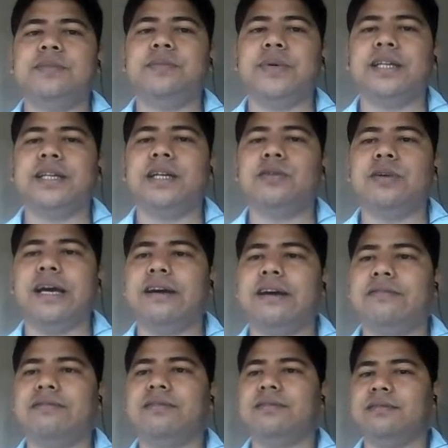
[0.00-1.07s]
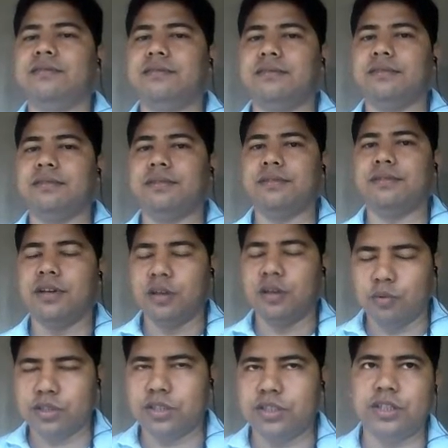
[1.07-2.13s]
is better to have
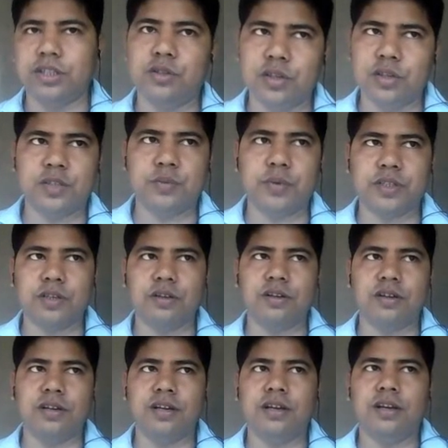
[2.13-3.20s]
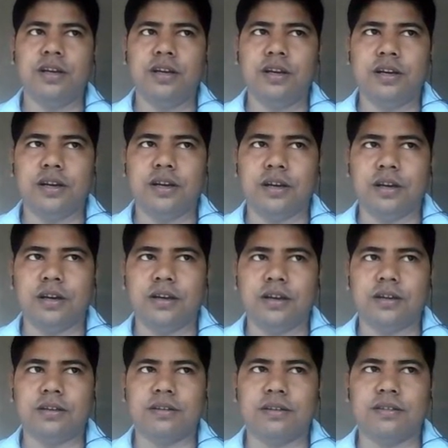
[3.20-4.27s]
almost zero dispersion
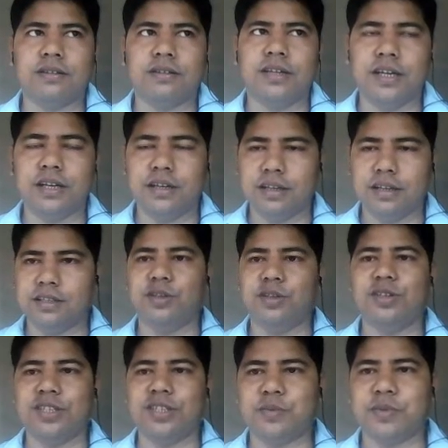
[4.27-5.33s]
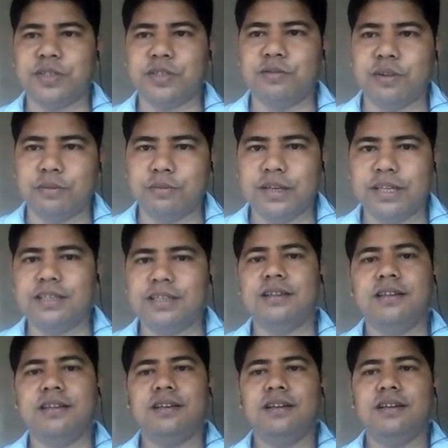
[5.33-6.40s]
near the zero dispersion wavelength,
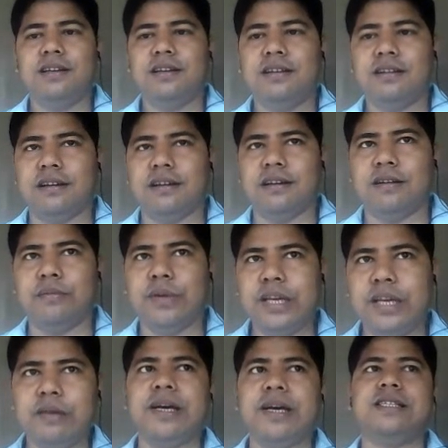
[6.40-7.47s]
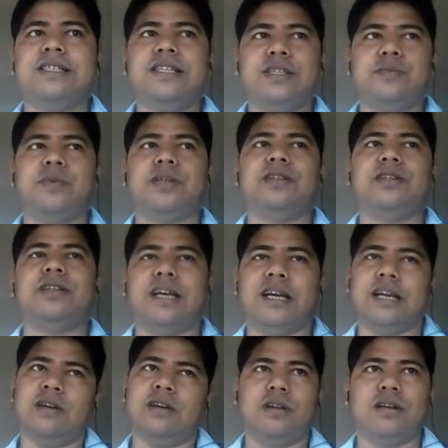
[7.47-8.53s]
minimize dispersion
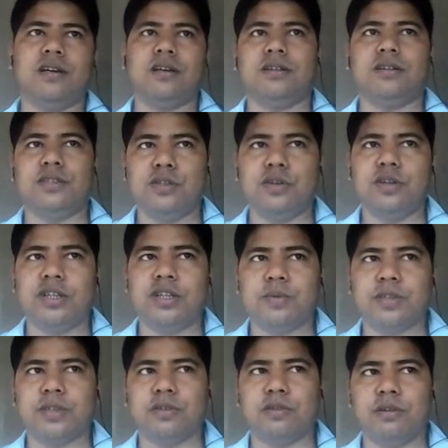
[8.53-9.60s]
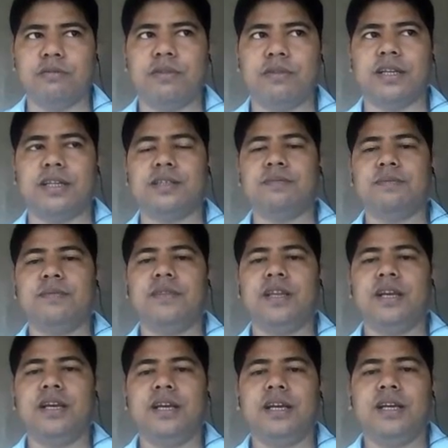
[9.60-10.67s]
around the zero dispersion wavelength.
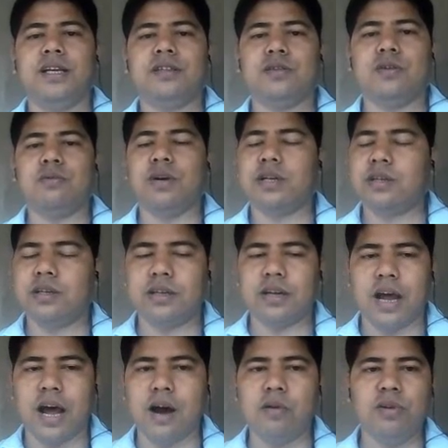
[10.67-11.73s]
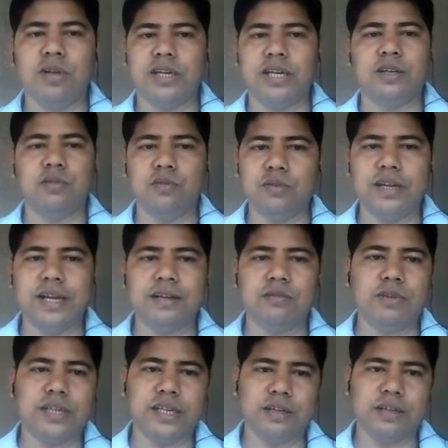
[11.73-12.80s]
So how we can do that?
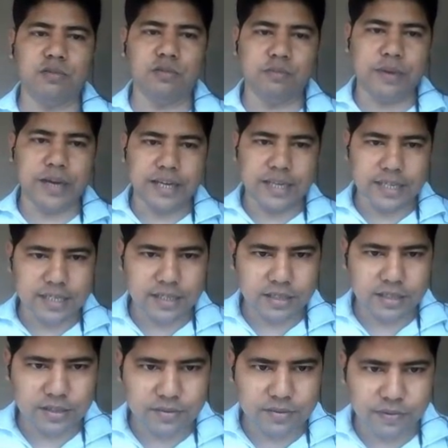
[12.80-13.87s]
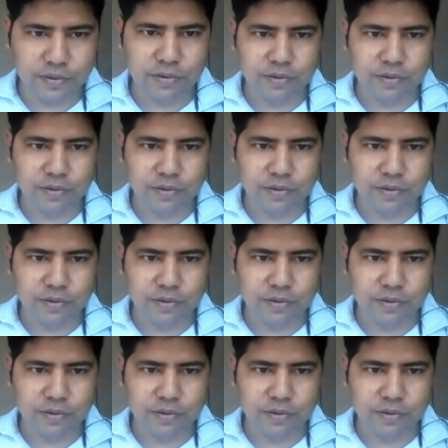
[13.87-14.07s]
We can do by these